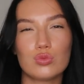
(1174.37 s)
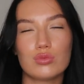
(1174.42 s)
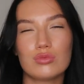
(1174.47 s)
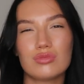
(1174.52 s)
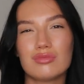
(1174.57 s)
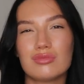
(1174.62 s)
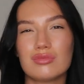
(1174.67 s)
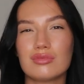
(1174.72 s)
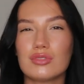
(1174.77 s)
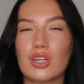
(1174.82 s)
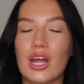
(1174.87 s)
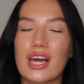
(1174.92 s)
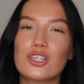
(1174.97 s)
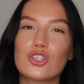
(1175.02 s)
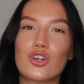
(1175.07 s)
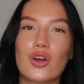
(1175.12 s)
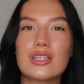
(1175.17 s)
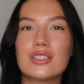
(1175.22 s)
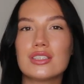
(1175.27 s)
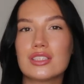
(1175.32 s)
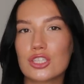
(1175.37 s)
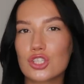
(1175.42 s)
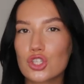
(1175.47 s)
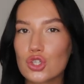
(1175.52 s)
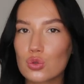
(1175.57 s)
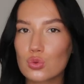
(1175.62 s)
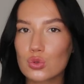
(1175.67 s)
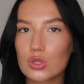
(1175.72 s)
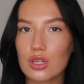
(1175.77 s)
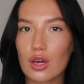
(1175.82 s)
mm, like
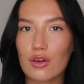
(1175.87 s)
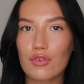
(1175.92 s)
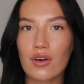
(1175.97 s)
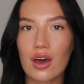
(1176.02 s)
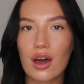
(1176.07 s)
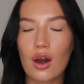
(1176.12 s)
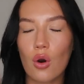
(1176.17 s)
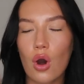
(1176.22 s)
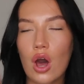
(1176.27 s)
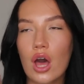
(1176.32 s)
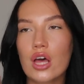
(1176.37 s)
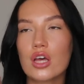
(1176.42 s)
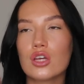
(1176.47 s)
transitional stuff out.